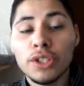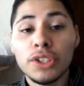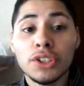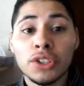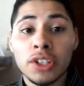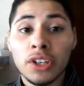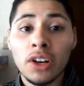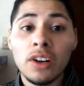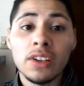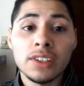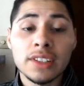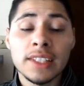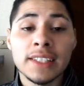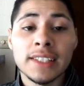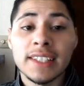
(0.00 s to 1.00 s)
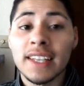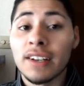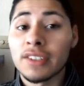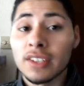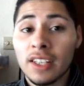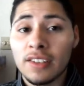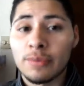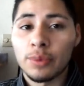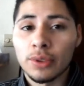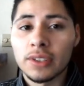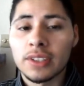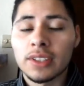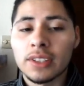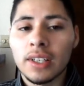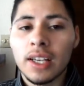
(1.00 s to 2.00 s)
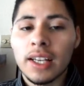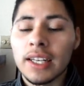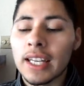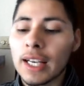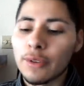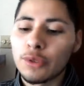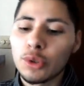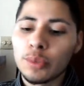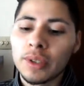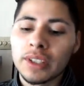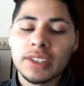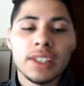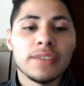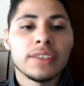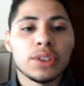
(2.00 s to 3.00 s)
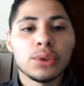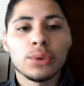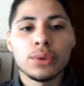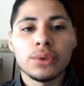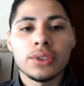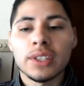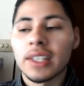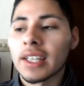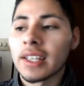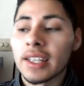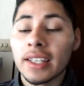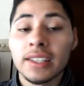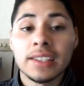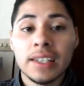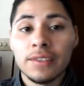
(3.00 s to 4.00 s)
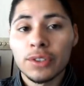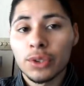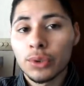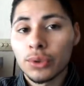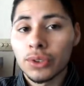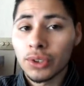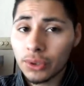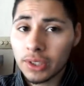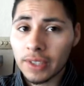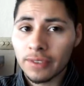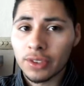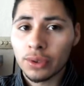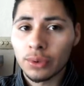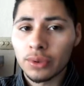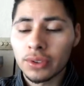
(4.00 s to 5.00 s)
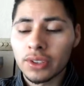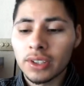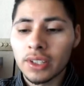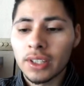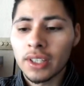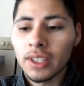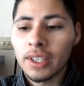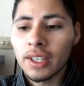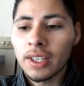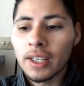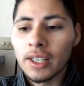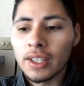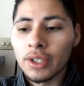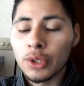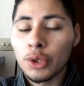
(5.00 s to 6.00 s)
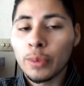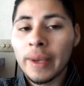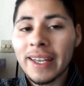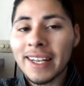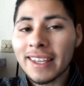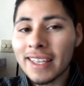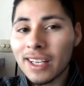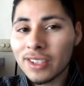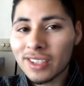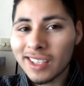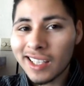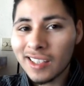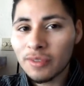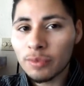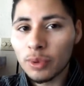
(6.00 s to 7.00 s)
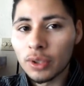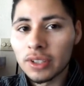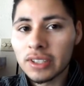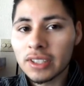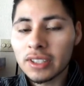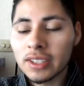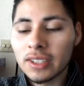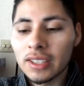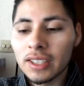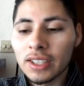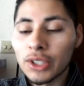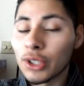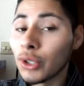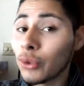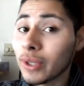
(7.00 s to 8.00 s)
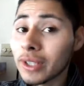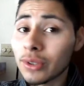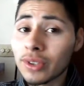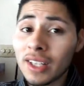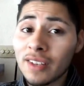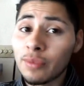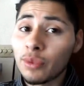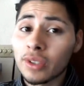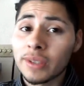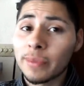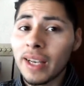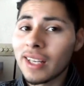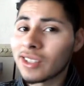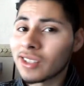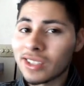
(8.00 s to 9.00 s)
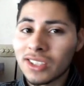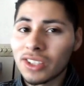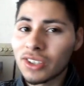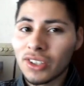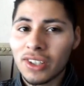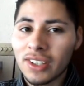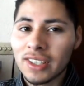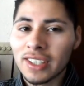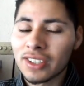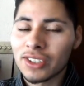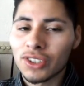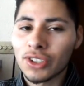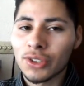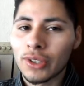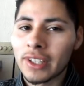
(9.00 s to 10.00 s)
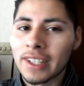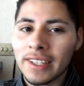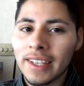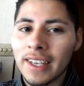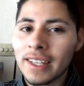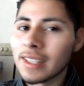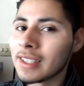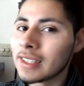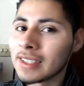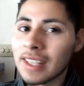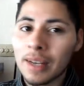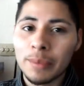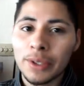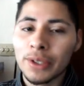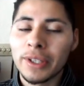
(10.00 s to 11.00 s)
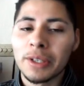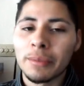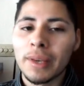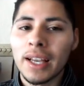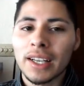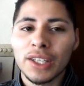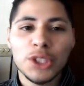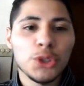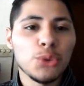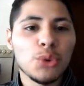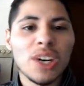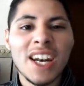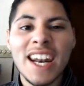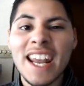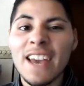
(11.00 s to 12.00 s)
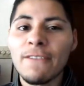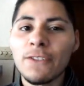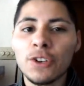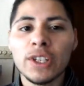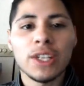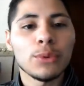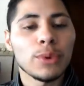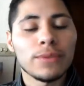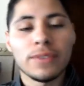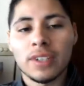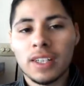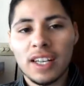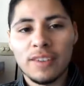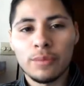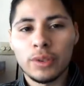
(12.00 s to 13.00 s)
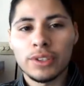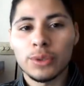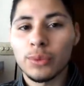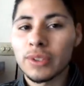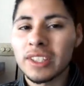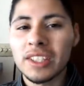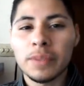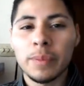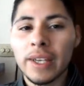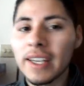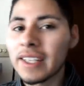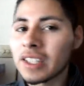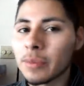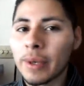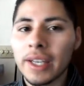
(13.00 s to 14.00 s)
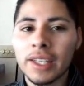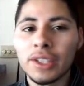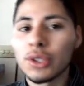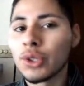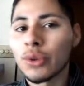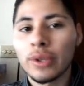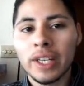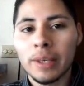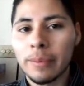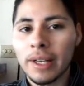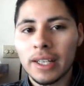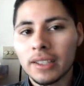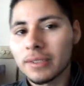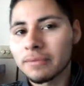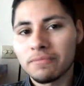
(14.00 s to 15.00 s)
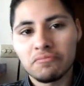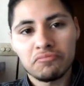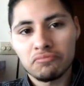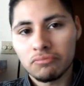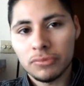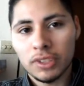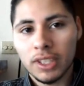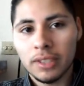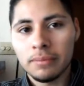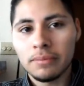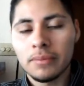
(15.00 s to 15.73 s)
The cost is 1,000 life points. Now, if you play 7 tools and then they 7 tools, your 7 tools, you paid 1,000 life points. You don't get those life points back. Just because your card gets destroyed and negated does not mean you get them back. You never get a refund on life points. Once it's paid, it's paid. You don't get it back. Okay.